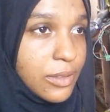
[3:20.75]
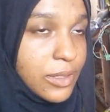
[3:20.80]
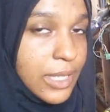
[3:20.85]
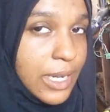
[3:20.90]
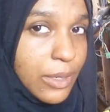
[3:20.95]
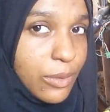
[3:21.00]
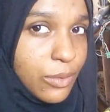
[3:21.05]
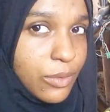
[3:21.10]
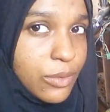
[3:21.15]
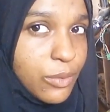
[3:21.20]

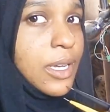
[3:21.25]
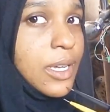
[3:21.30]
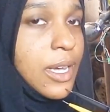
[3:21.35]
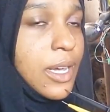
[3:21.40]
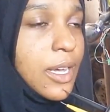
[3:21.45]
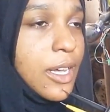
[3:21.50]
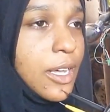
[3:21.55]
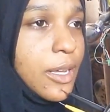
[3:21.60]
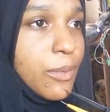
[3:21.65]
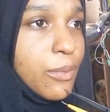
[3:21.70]
down,
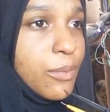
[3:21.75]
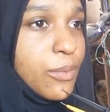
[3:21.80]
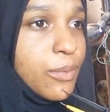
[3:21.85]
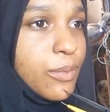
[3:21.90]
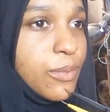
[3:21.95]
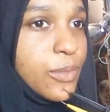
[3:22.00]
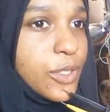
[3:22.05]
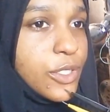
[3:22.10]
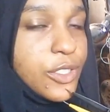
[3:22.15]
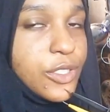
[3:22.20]

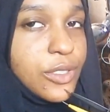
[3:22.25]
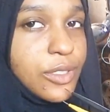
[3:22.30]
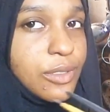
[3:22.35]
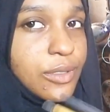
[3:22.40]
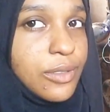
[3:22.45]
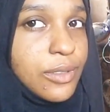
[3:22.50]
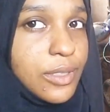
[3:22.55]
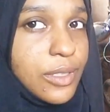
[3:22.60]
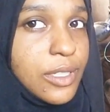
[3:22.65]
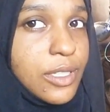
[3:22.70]
which
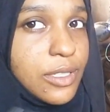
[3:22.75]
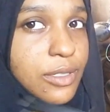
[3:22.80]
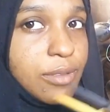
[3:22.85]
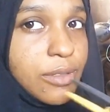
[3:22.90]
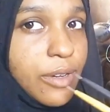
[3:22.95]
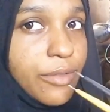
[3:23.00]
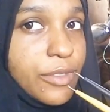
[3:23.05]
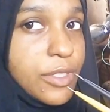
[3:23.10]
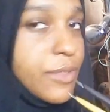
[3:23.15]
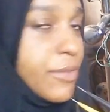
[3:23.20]
is
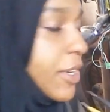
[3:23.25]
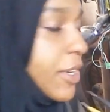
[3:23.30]
obviously